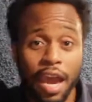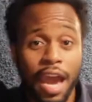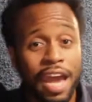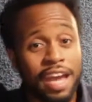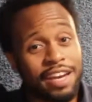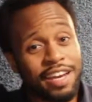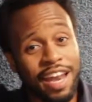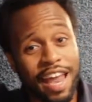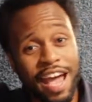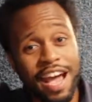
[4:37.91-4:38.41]

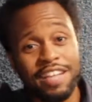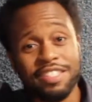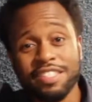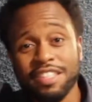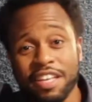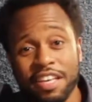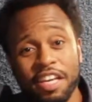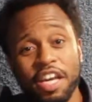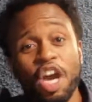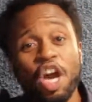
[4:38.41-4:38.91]
And
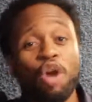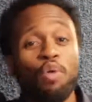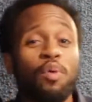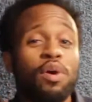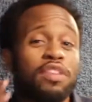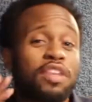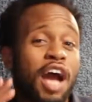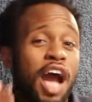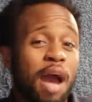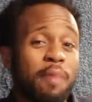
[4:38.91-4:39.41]
lastly,
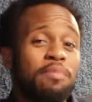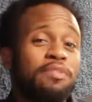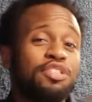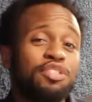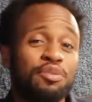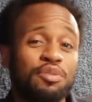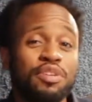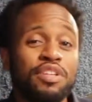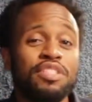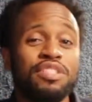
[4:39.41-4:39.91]
with
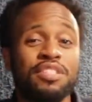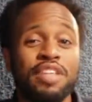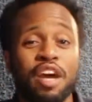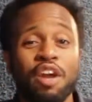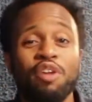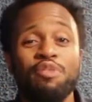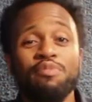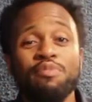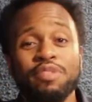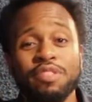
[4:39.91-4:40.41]
opportunities
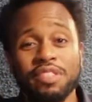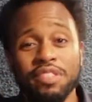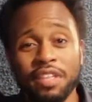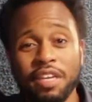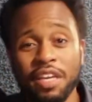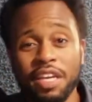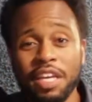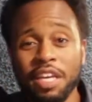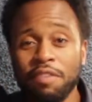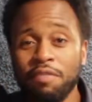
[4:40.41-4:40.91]
that are
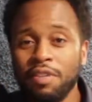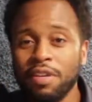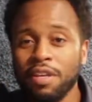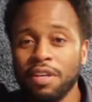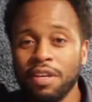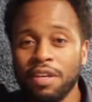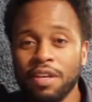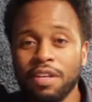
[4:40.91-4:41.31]
received,